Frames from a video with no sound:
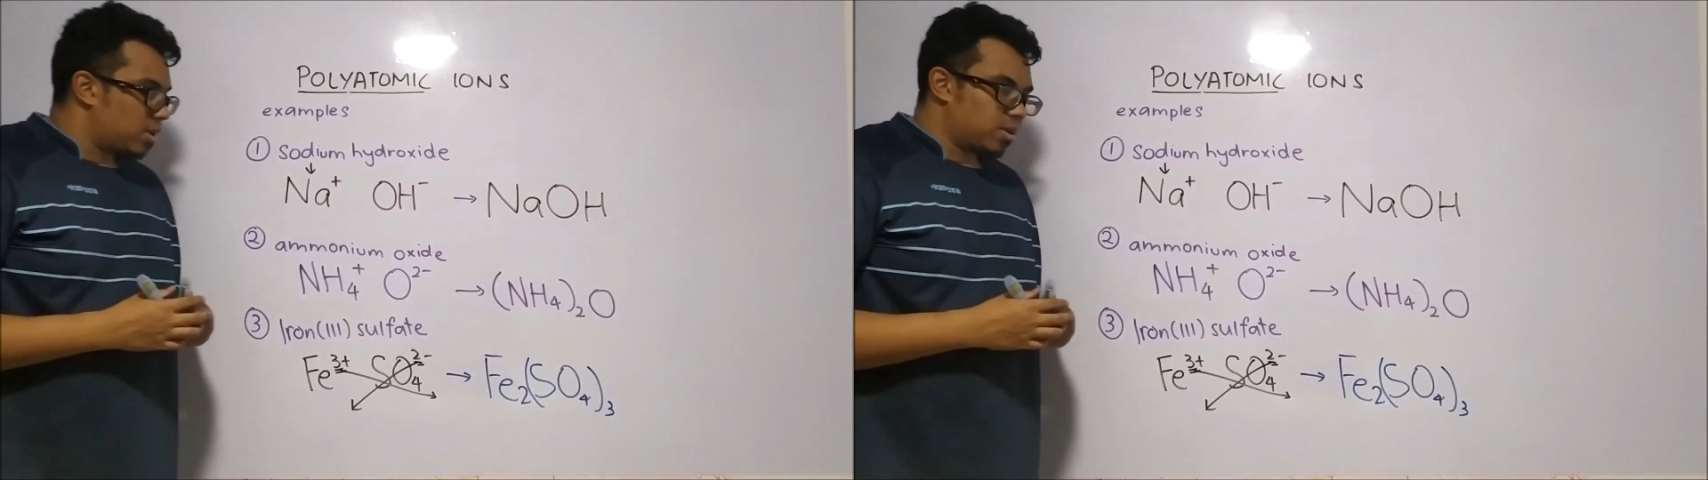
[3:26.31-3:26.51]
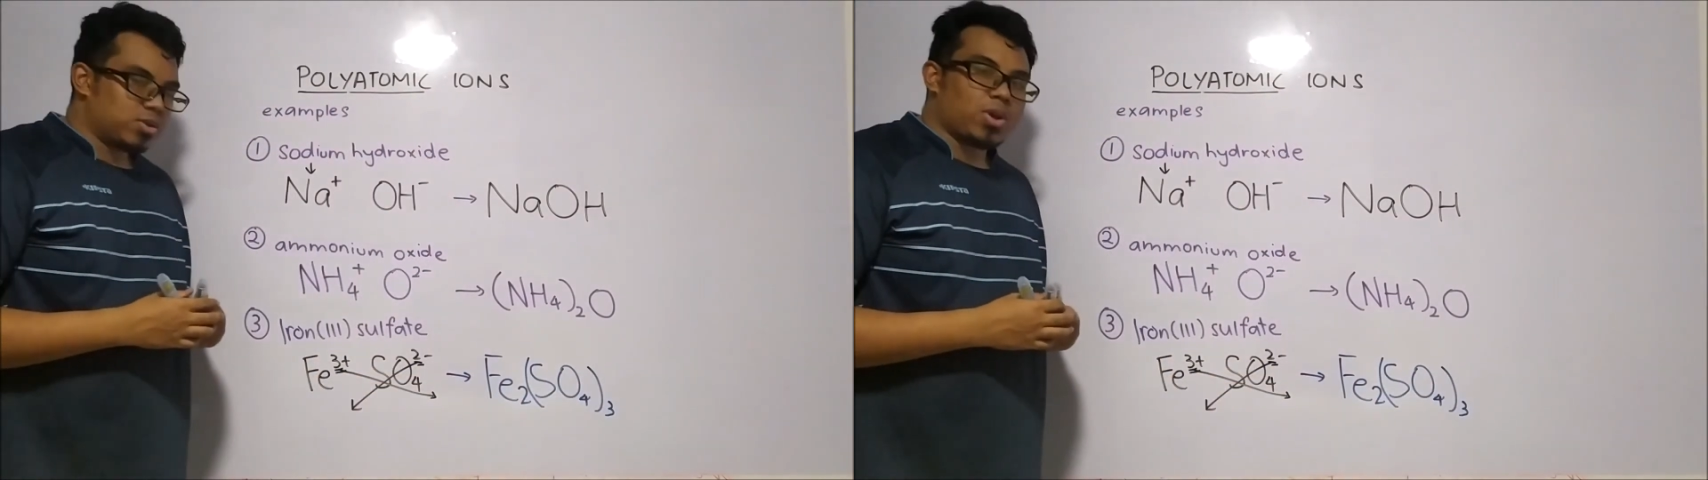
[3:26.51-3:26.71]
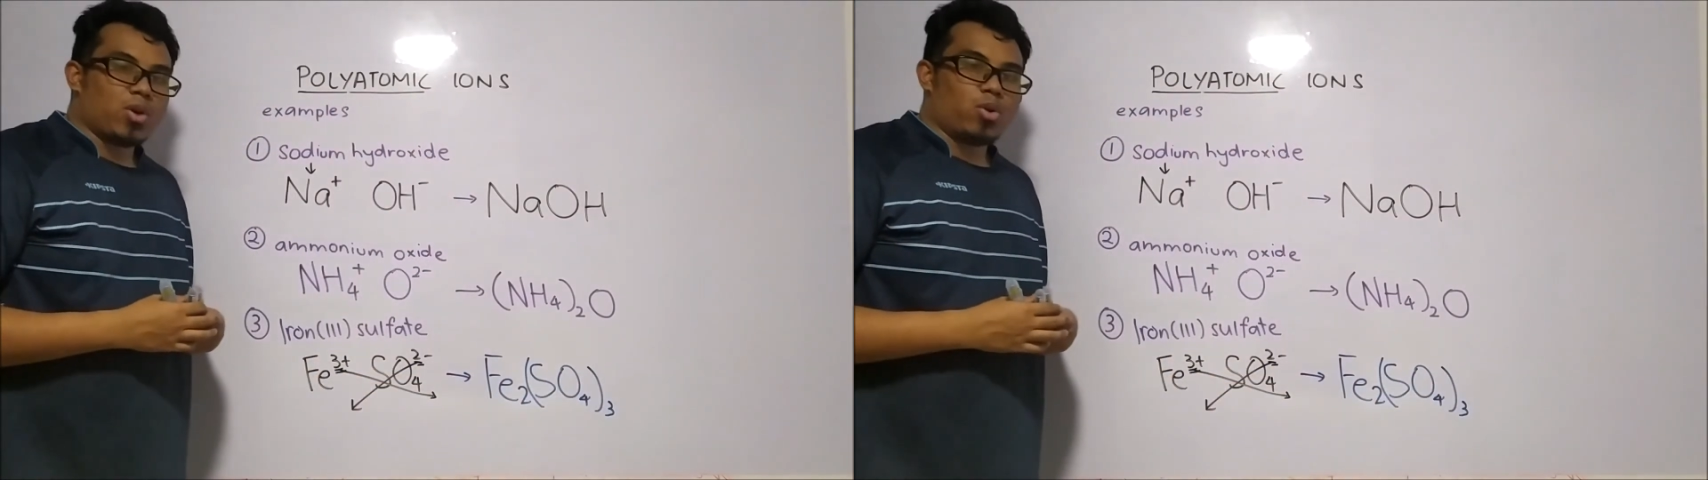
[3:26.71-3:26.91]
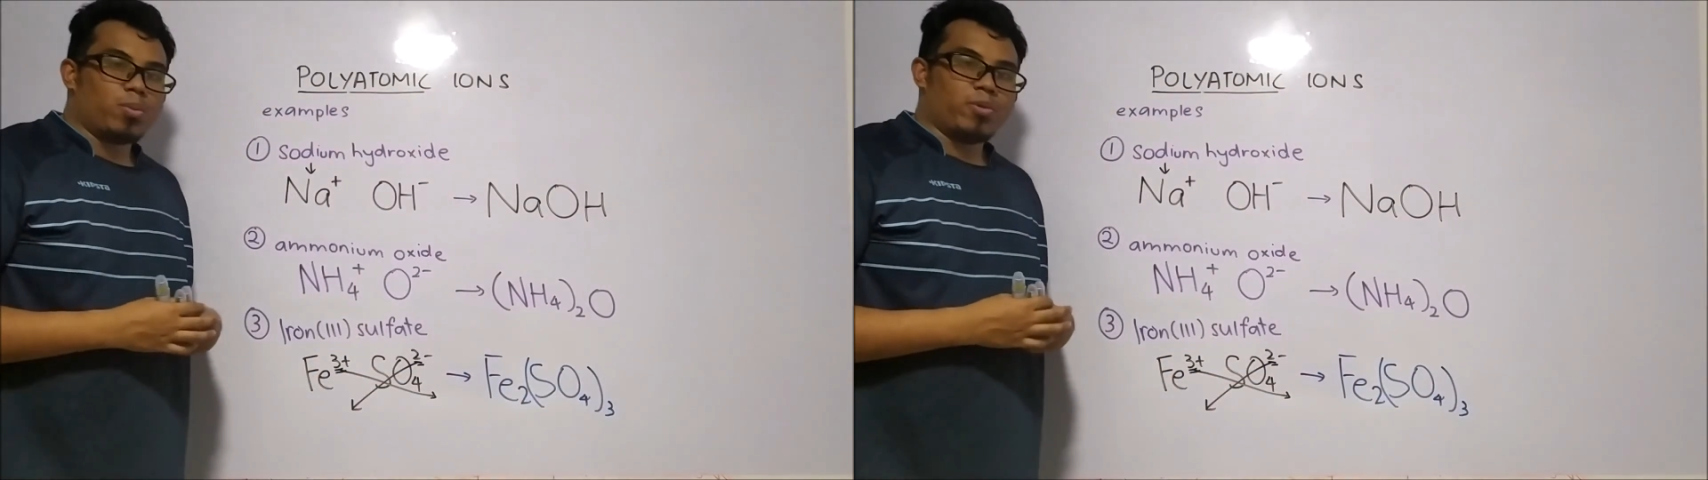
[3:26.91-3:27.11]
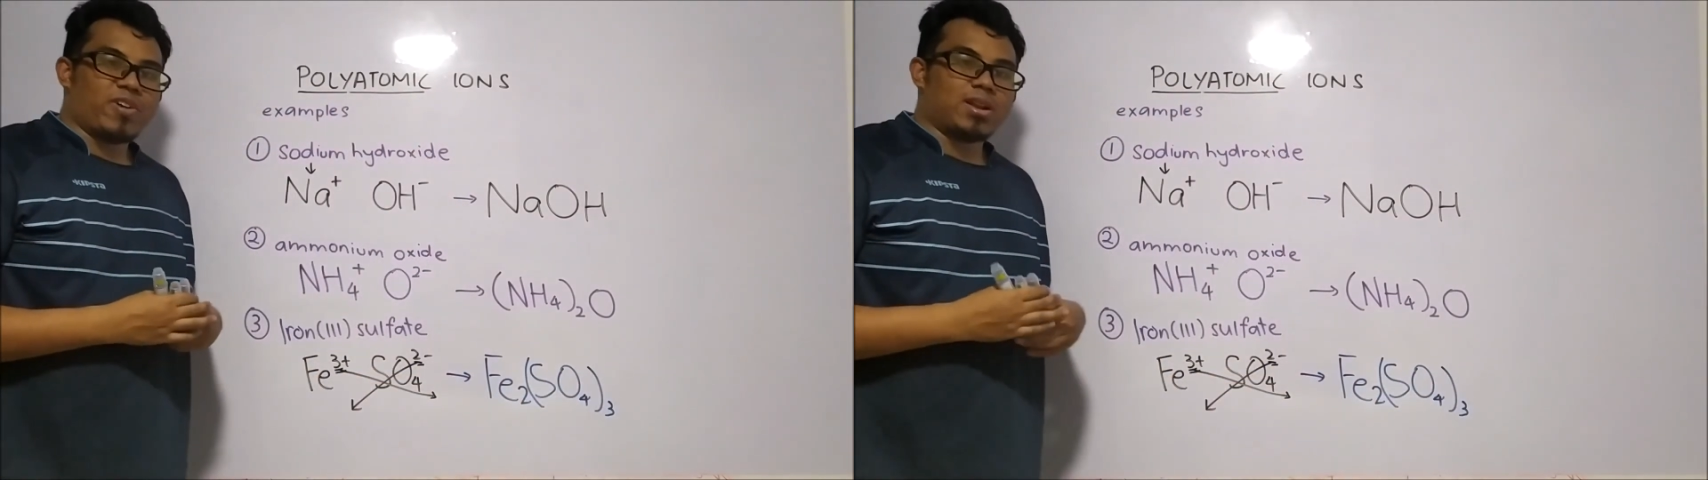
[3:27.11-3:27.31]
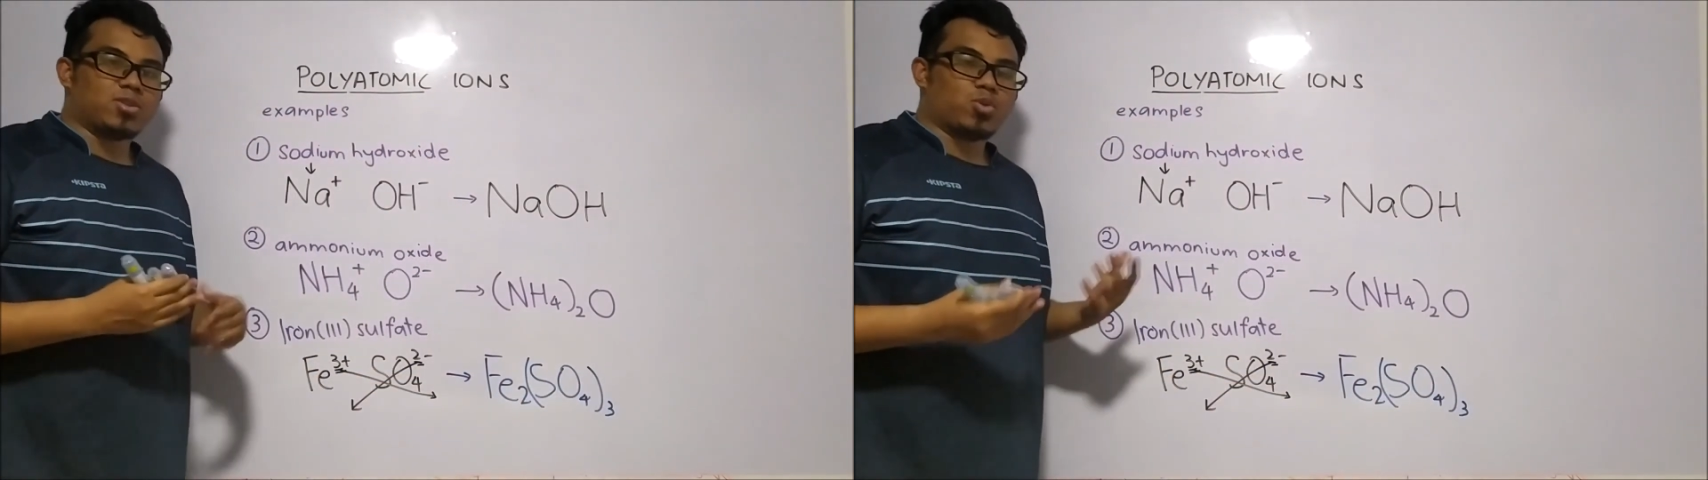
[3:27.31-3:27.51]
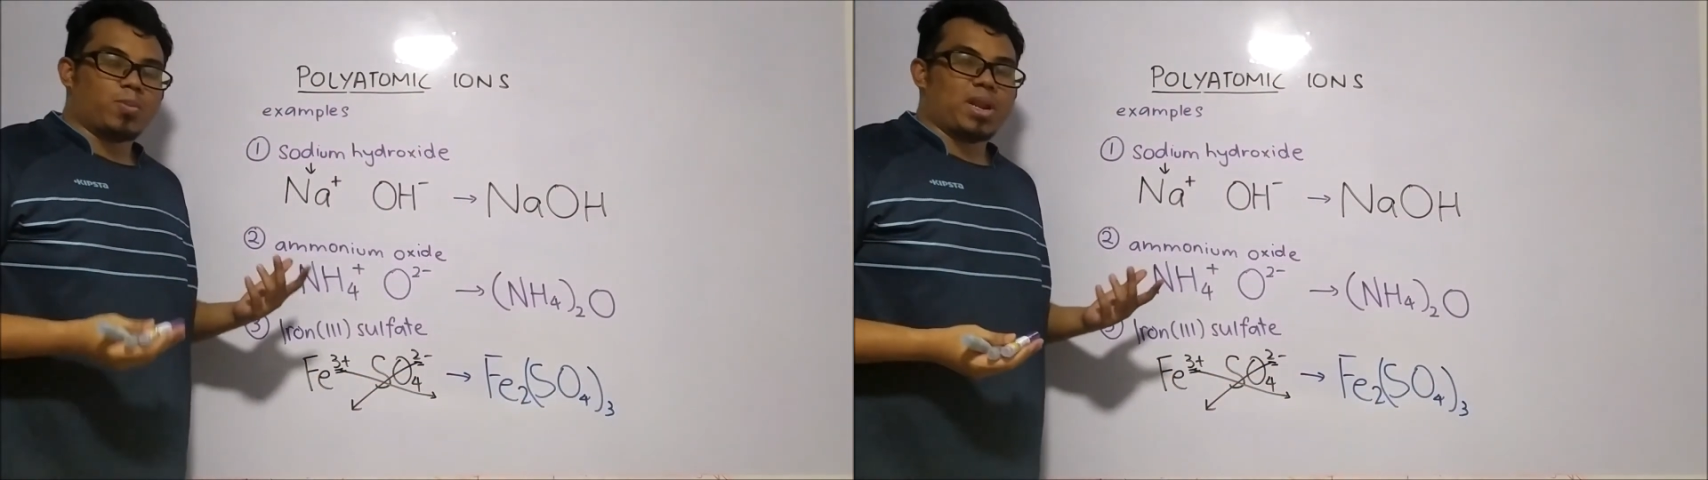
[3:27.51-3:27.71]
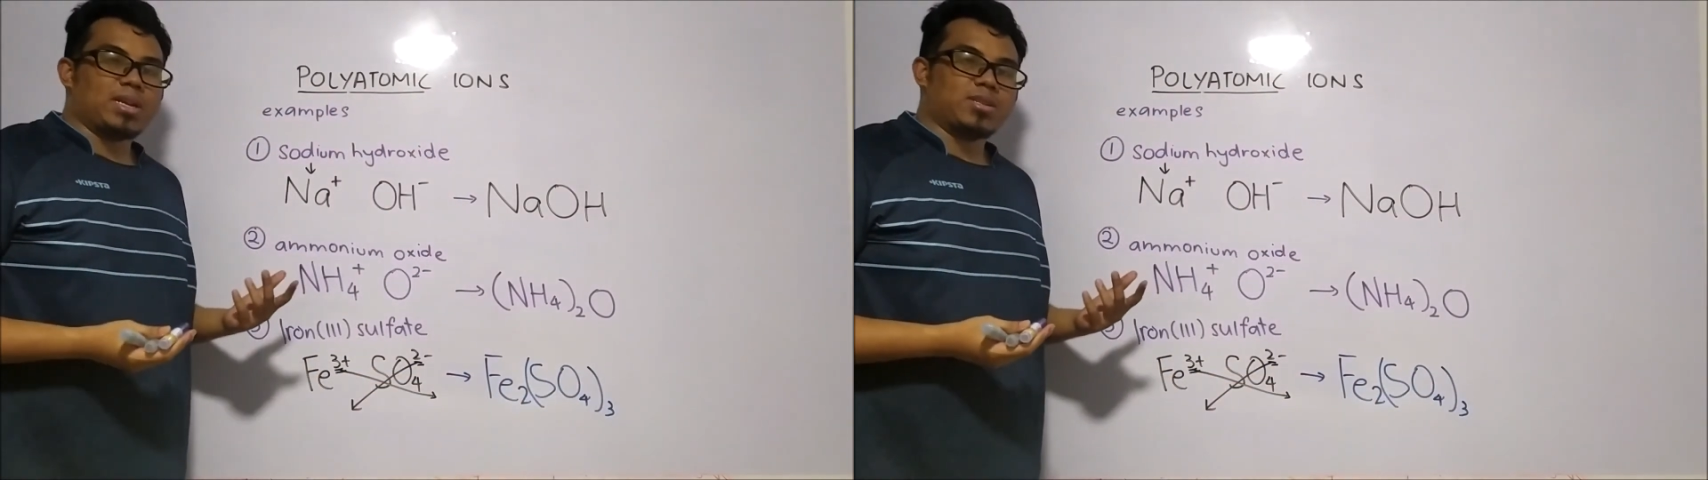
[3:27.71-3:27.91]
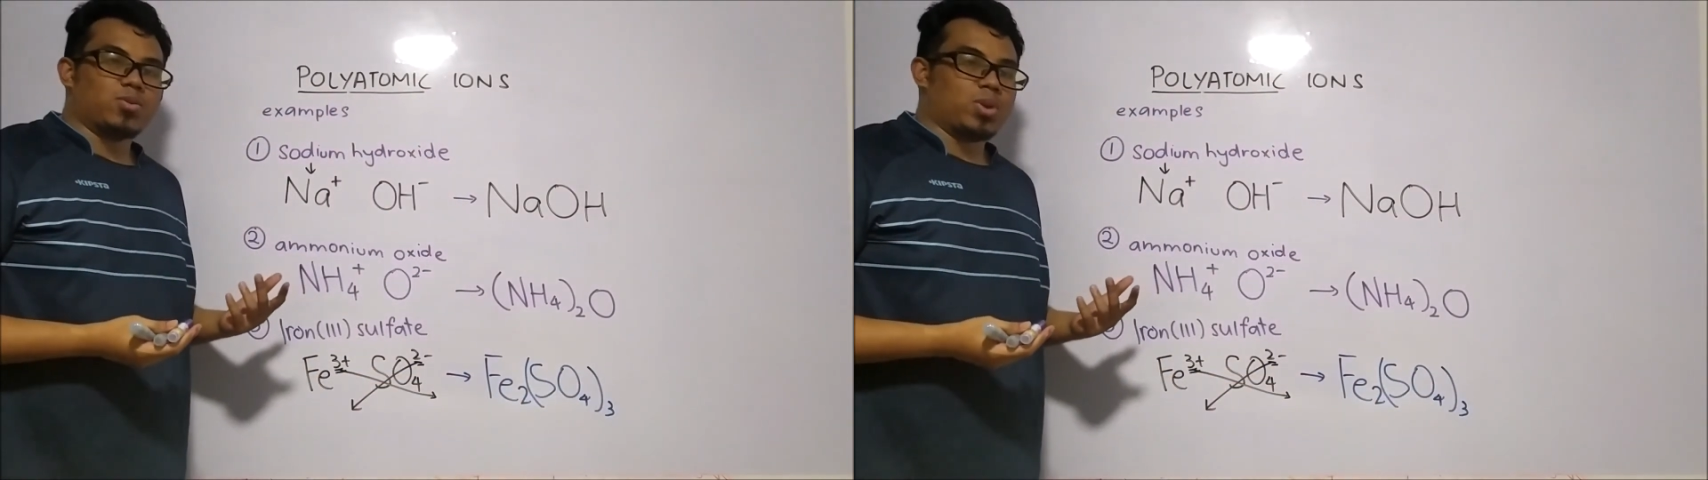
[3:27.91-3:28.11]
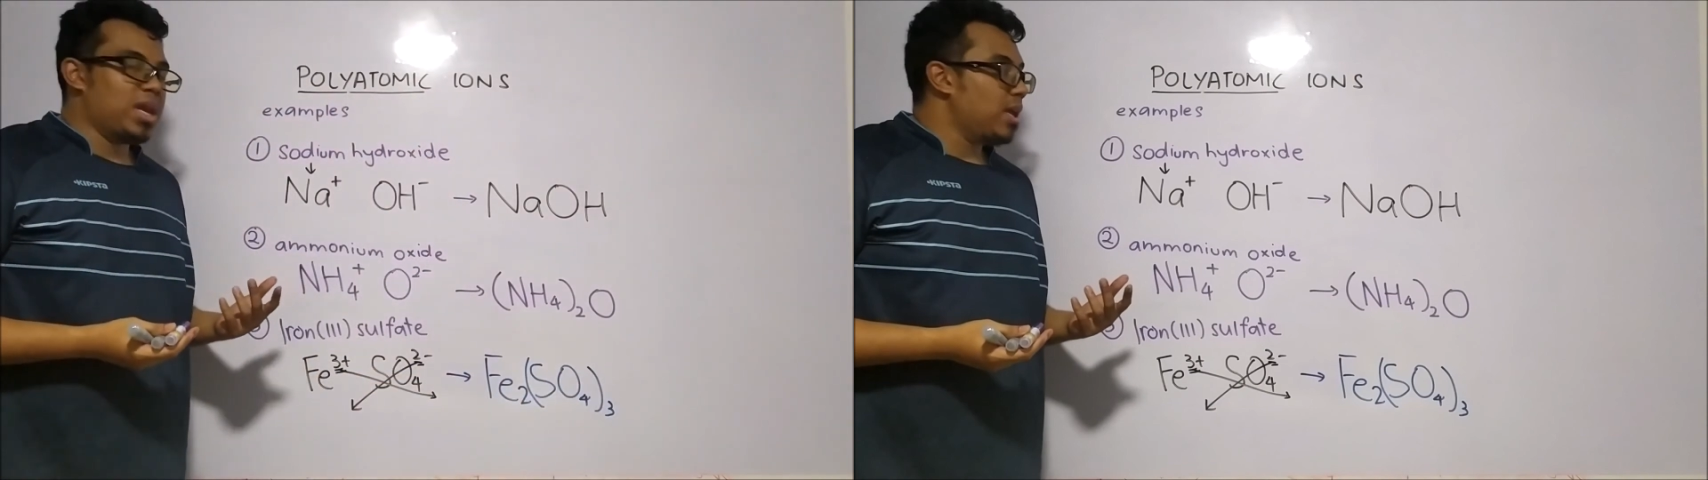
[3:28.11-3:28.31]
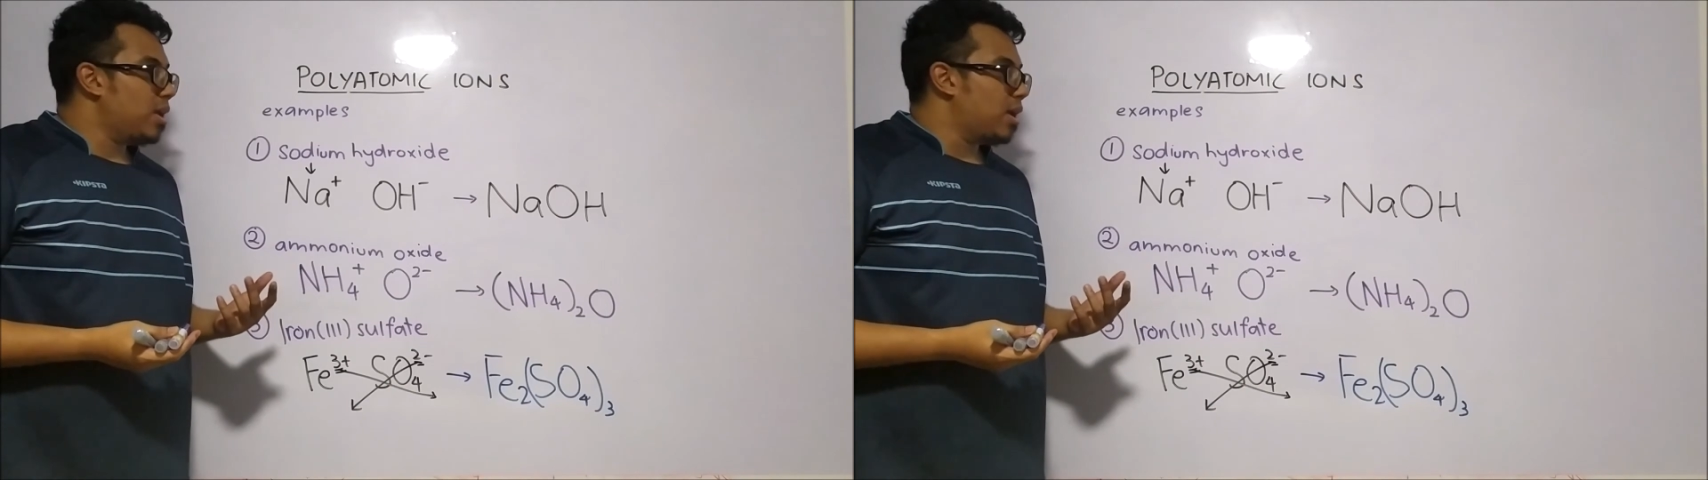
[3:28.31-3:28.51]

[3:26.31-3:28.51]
So I hope you've understood my lesson today,